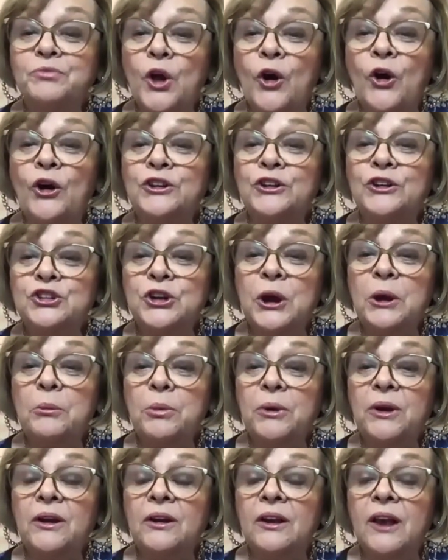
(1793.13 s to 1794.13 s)
on
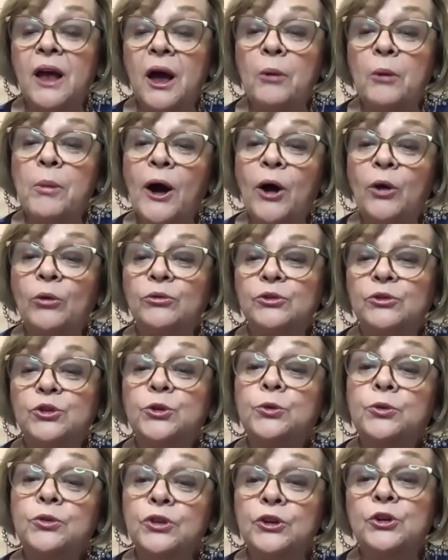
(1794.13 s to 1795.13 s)
Champion about
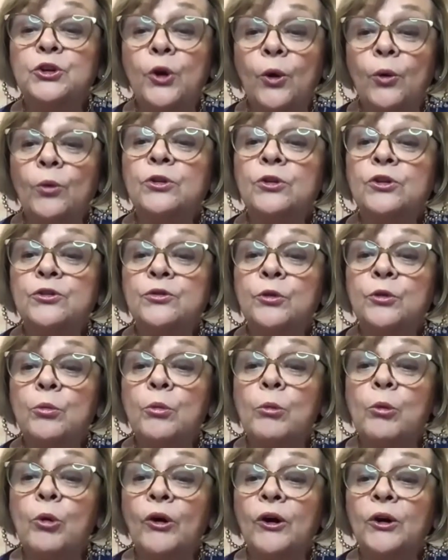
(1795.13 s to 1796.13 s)
do's and don'ts for
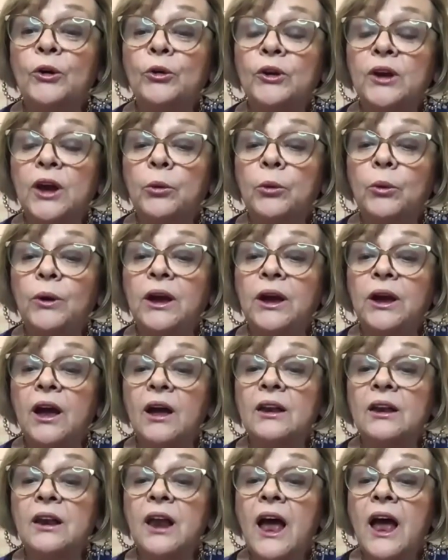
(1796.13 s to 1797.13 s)
Memorial Day
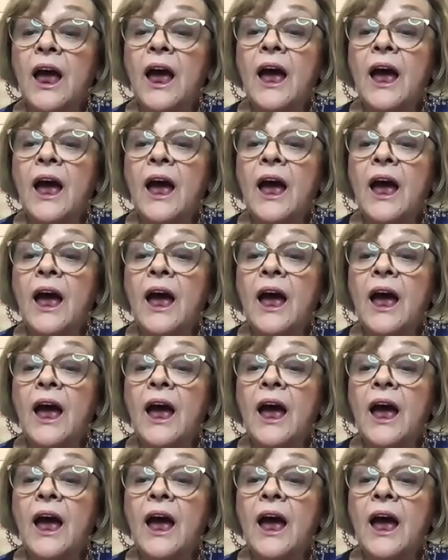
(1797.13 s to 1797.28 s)
weekend.